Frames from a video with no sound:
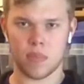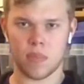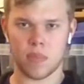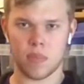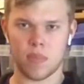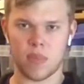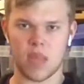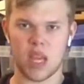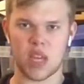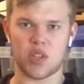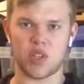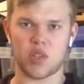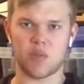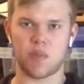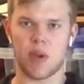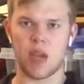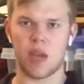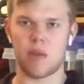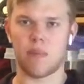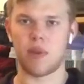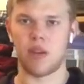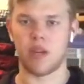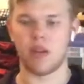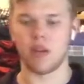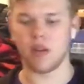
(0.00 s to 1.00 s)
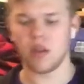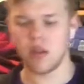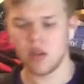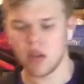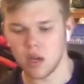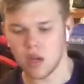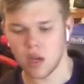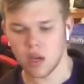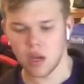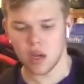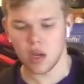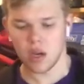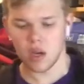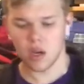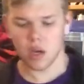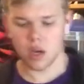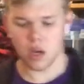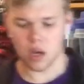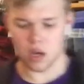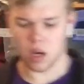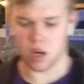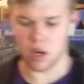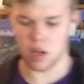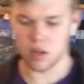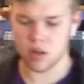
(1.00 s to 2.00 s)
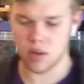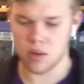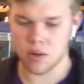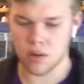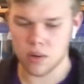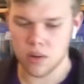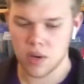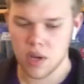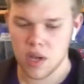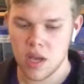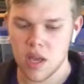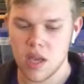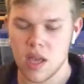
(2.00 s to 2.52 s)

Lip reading: That's just my opinion. Although,